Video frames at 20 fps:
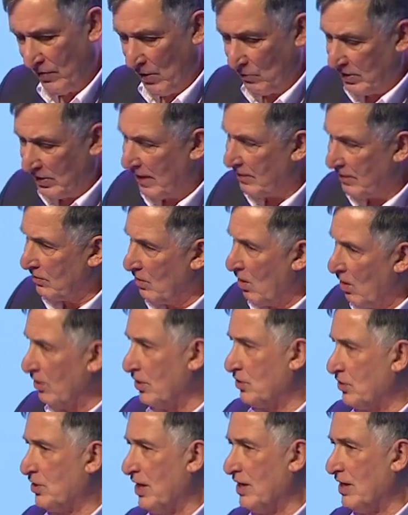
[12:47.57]
though
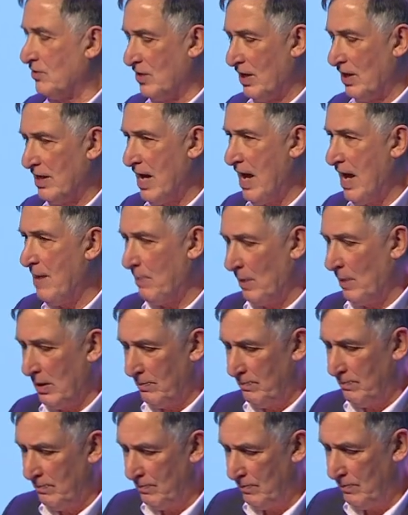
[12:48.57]
technology is the
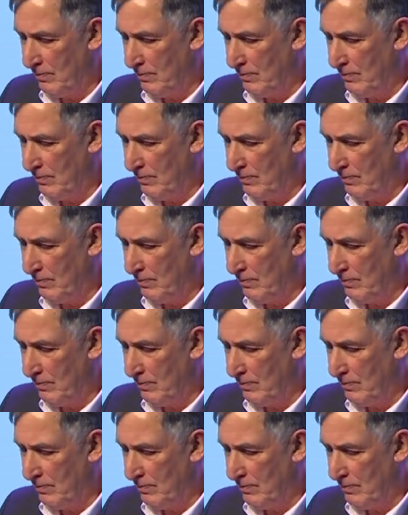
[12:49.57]
enabler.